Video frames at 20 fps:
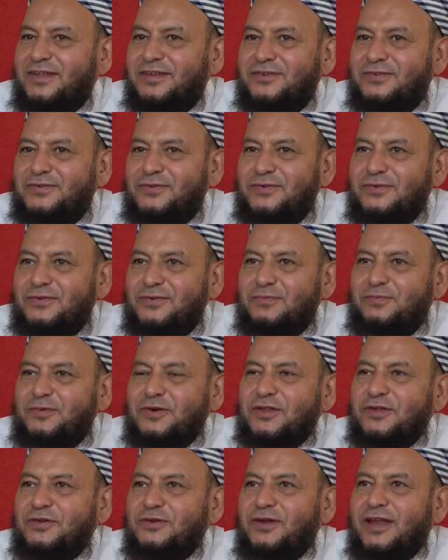to
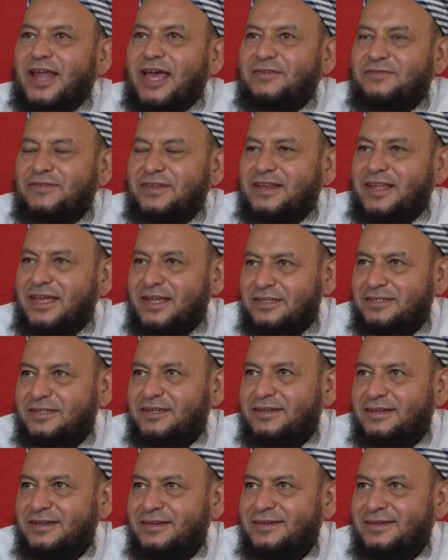putting your life in
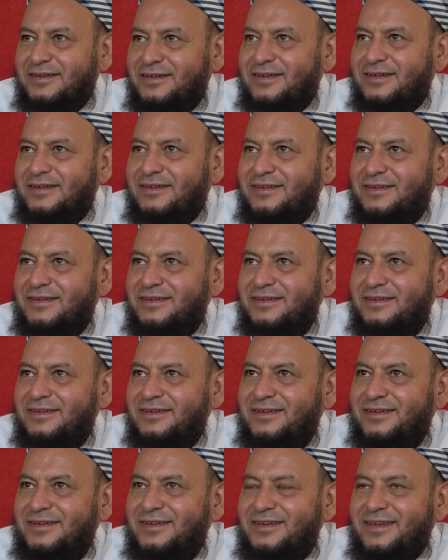danger, right?
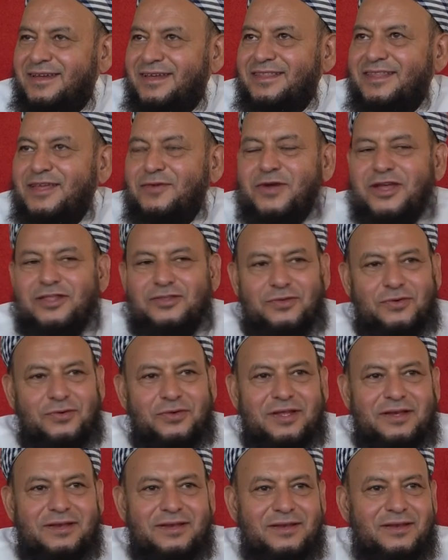And they went through
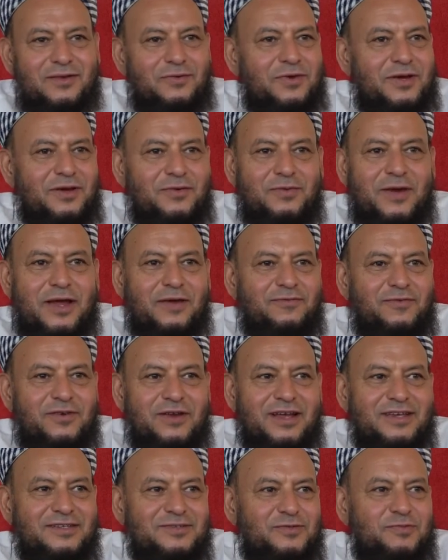it. Now,
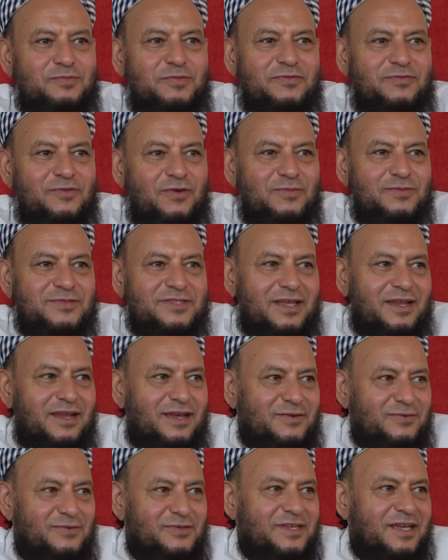for us to perform
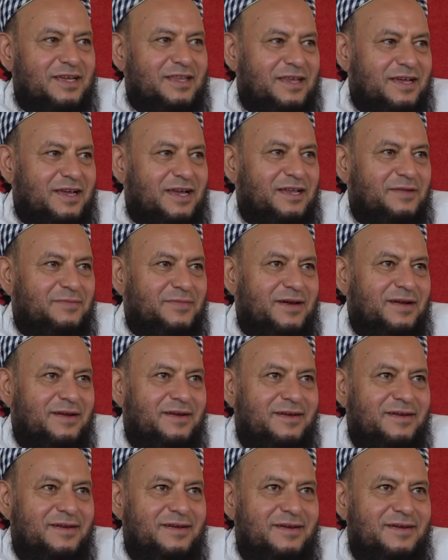salah, to say the
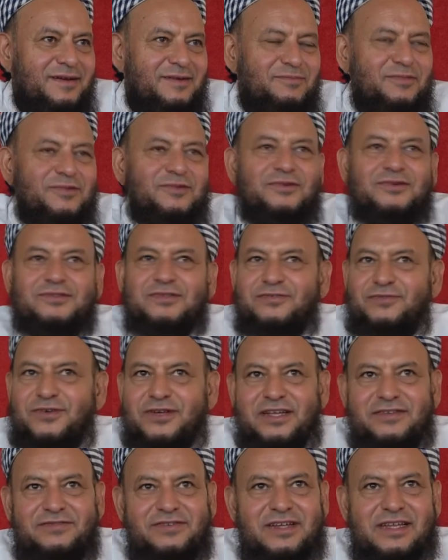kalima, because of
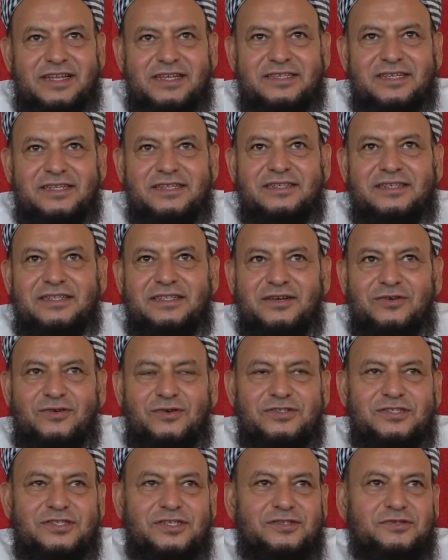whatever reasons in the
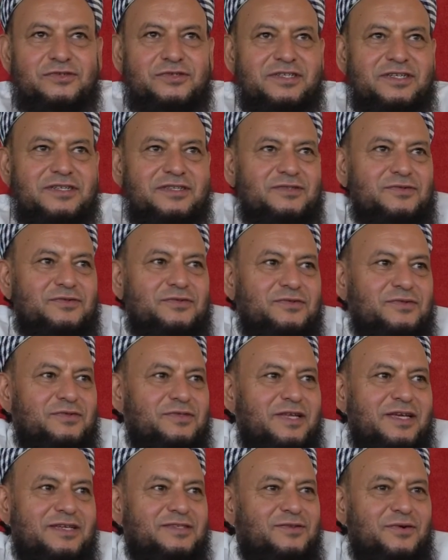constitutions,
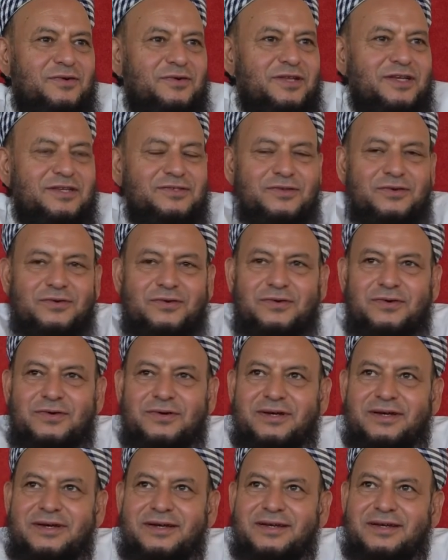there's
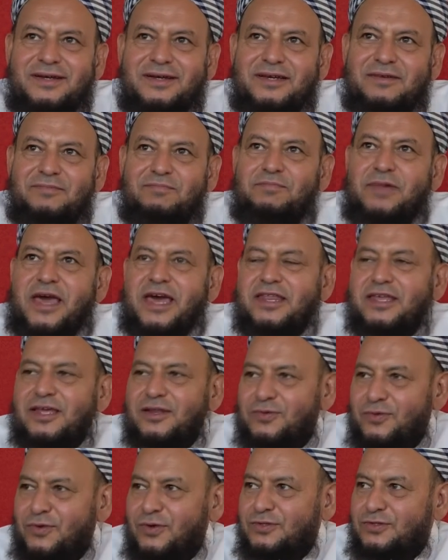no barrier
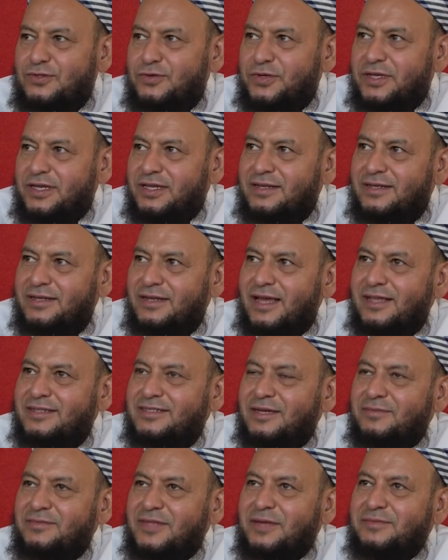towards doing it. And
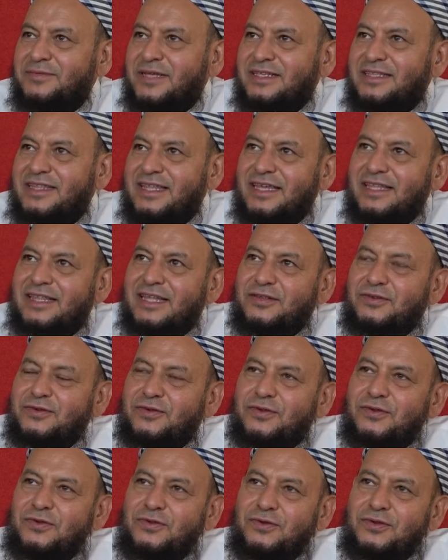sometimes I think
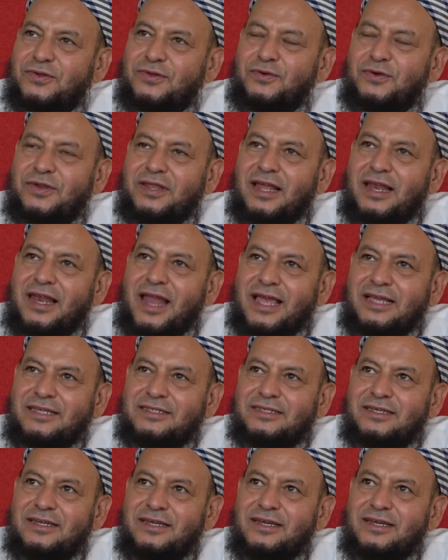that do you realize